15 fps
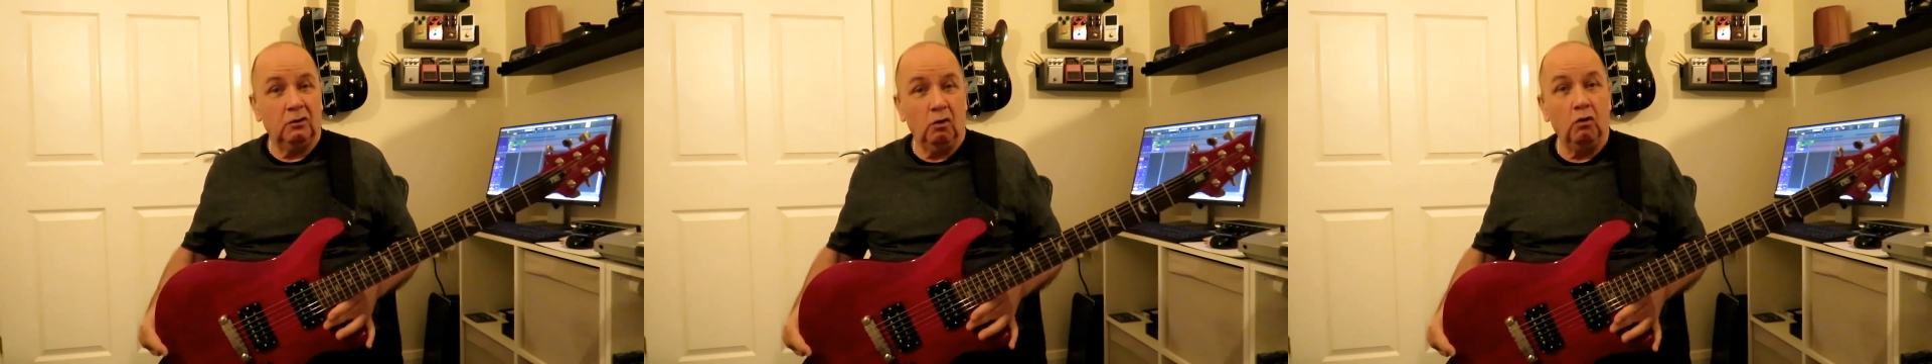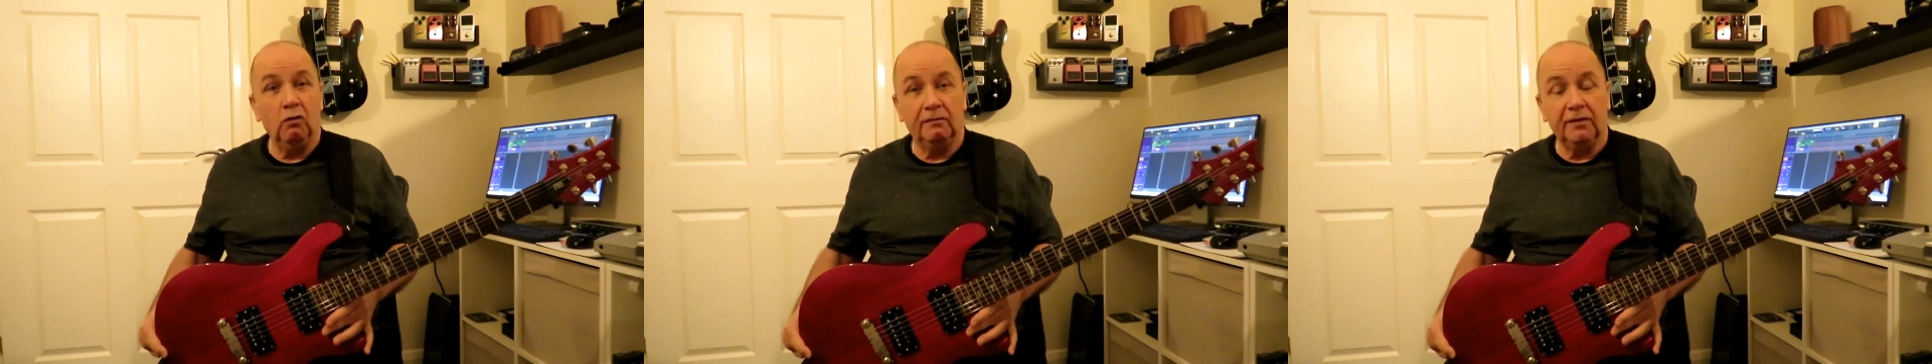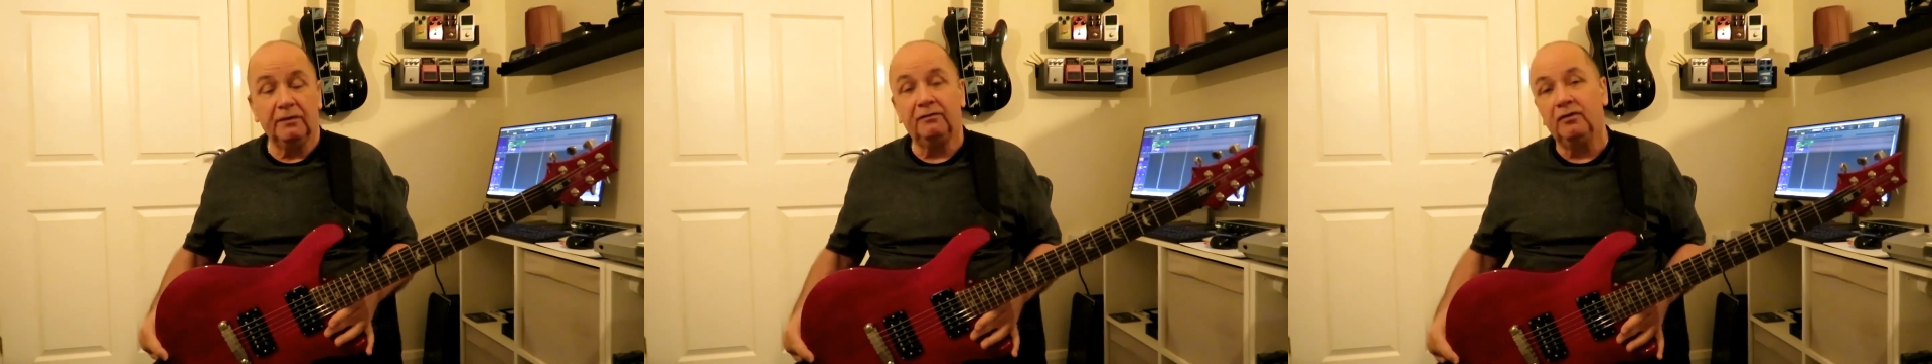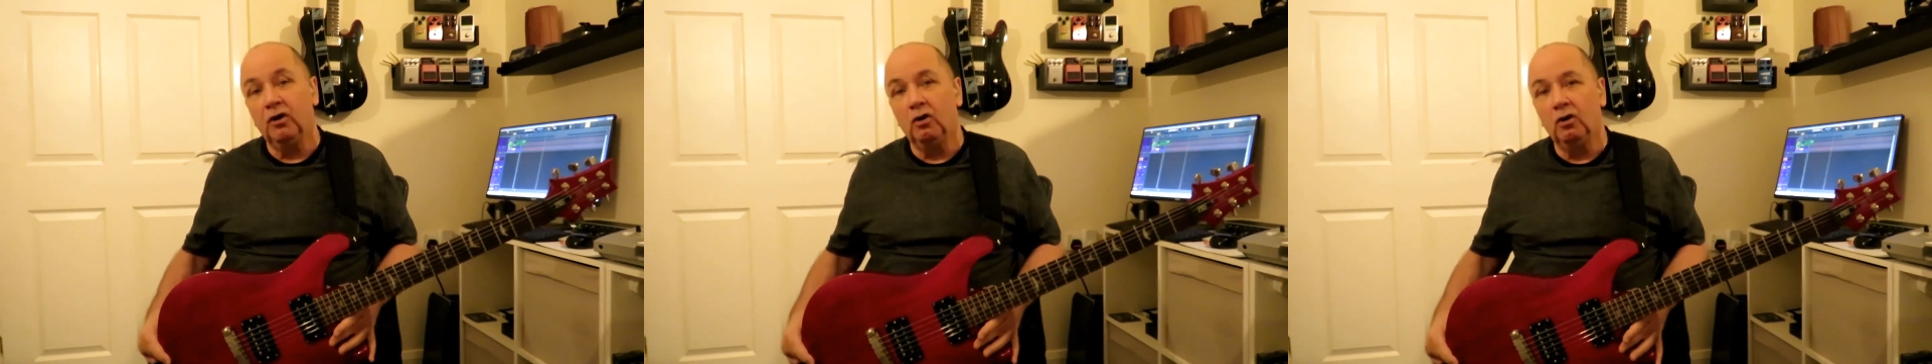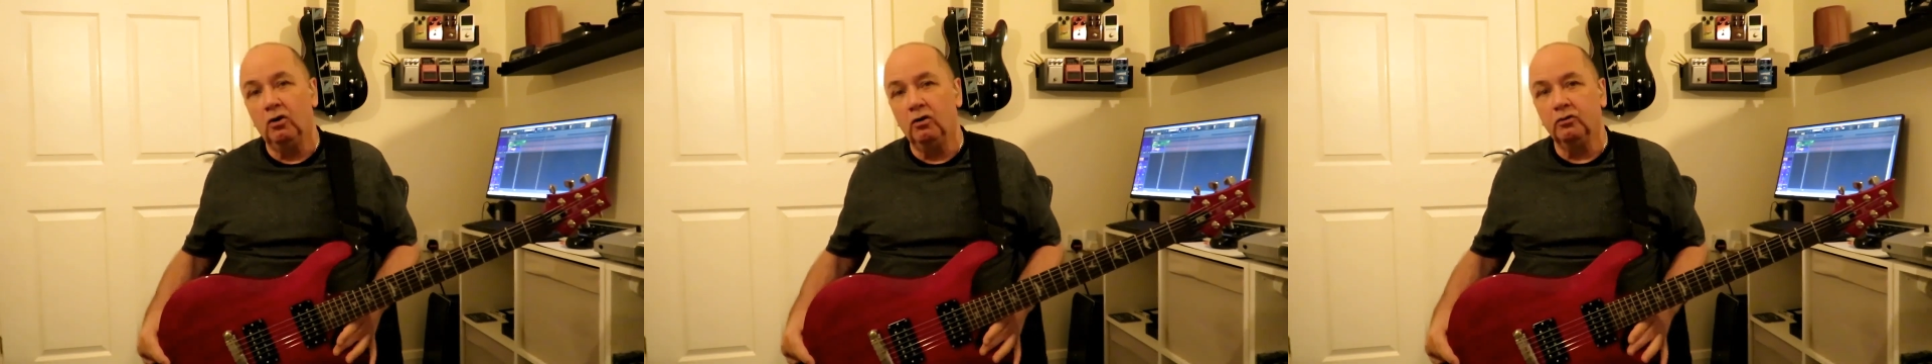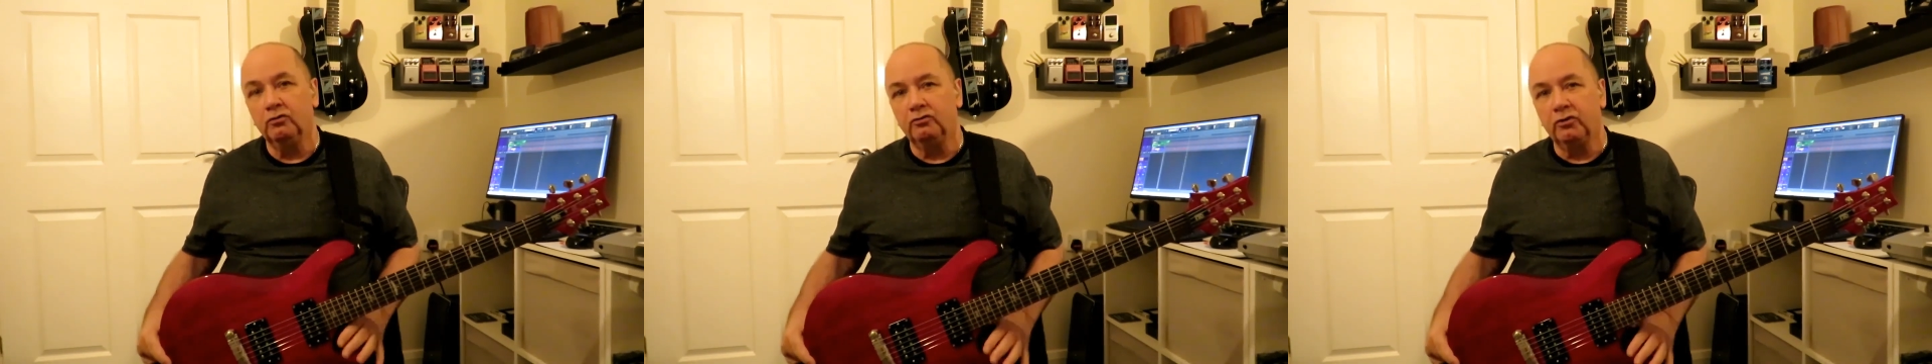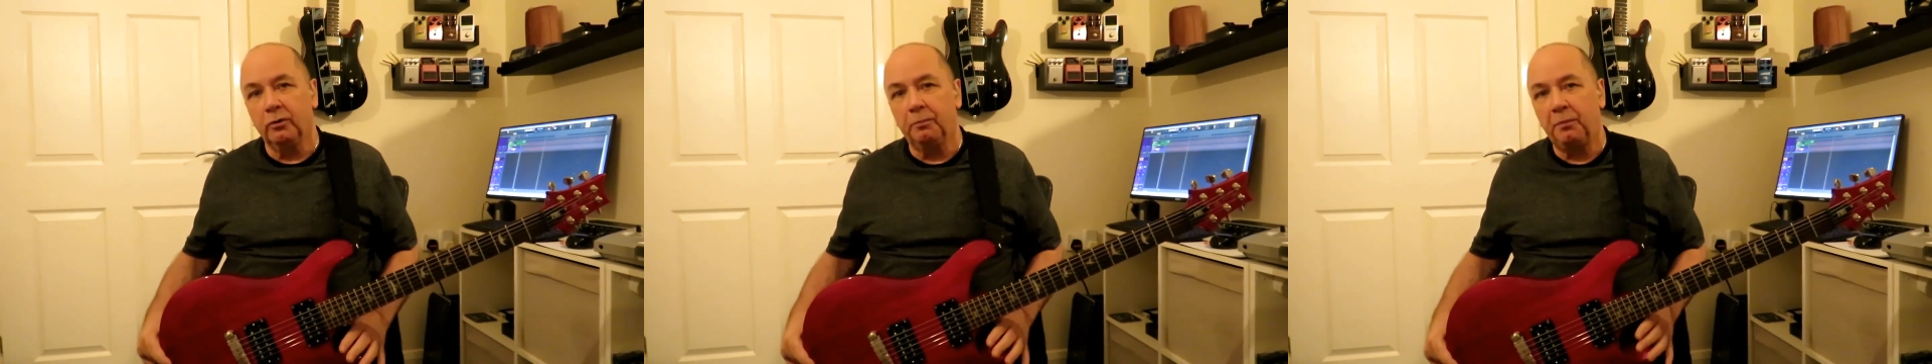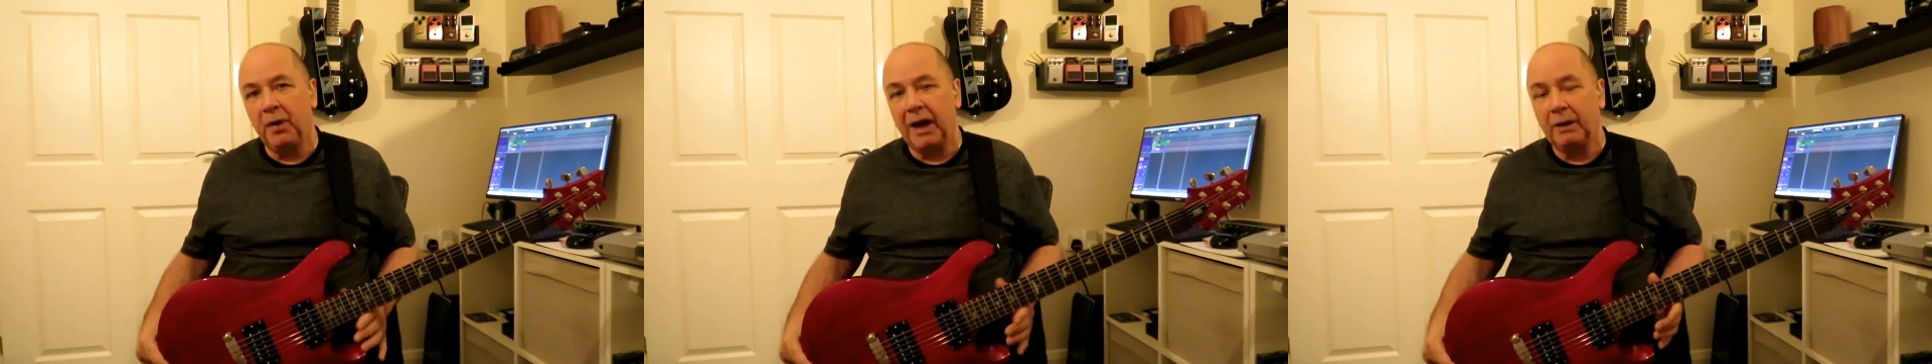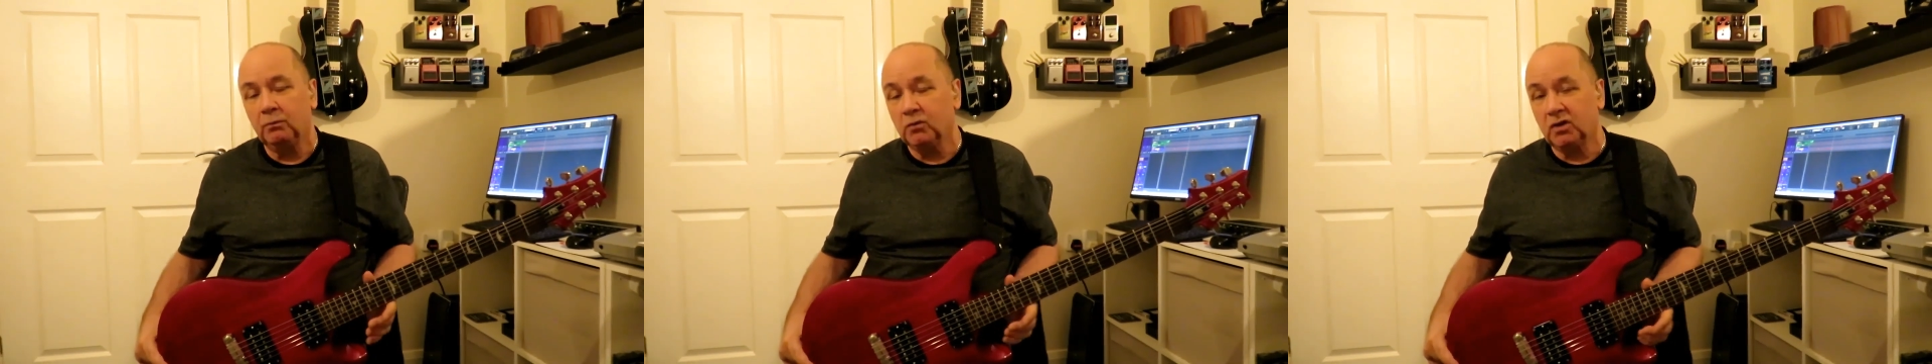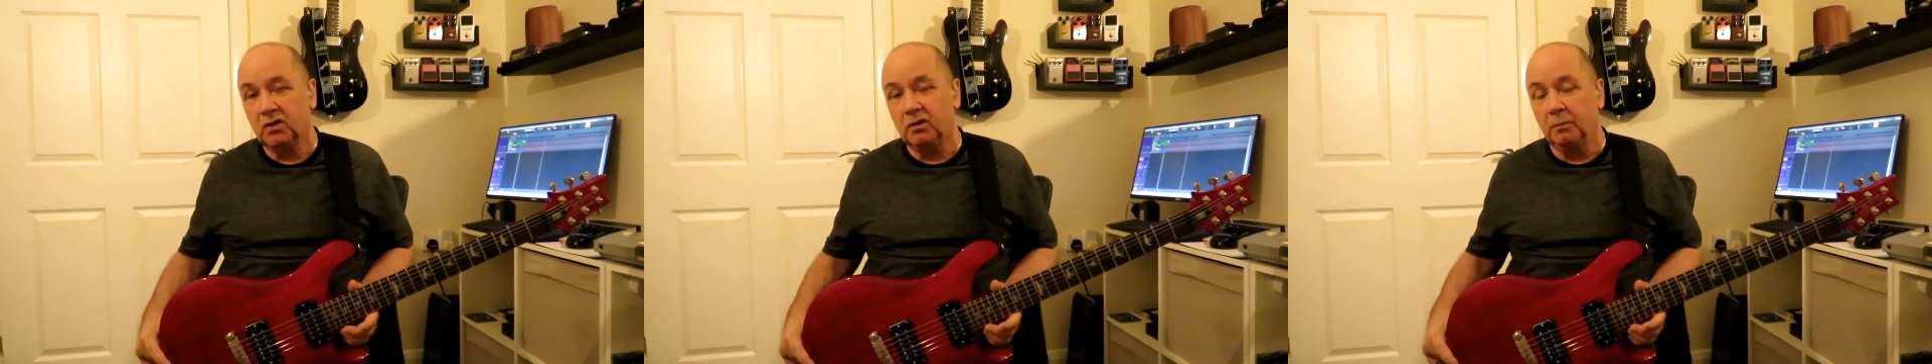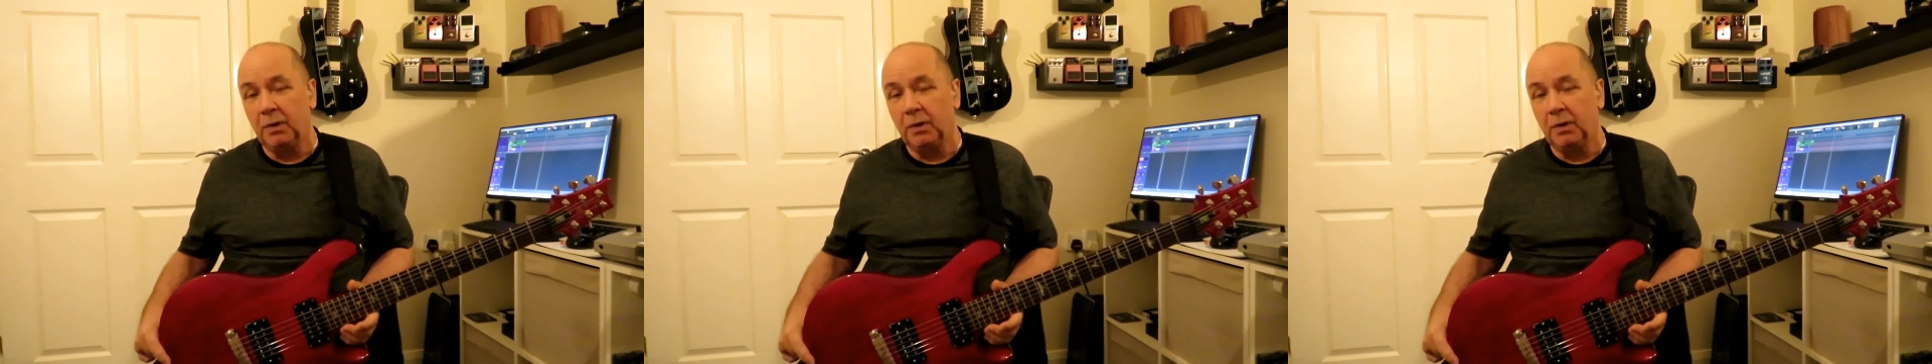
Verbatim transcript: over £400